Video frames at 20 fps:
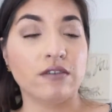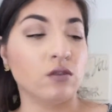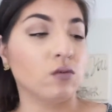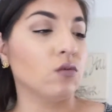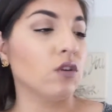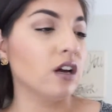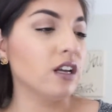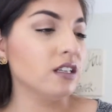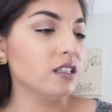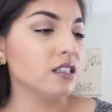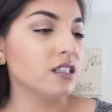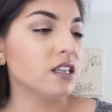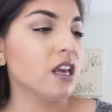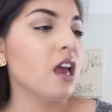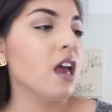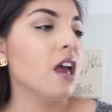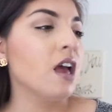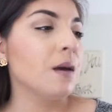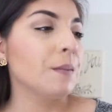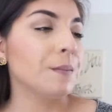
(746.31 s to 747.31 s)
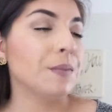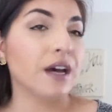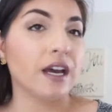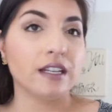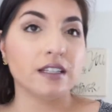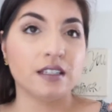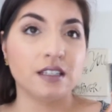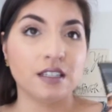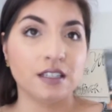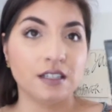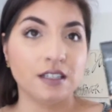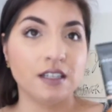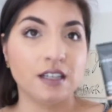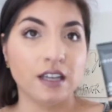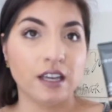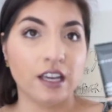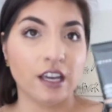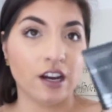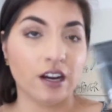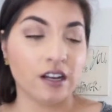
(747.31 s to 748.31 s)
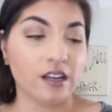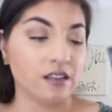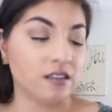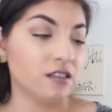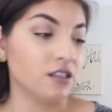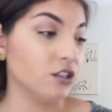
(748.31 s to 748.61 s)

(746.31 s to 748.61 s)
you want, but here it is.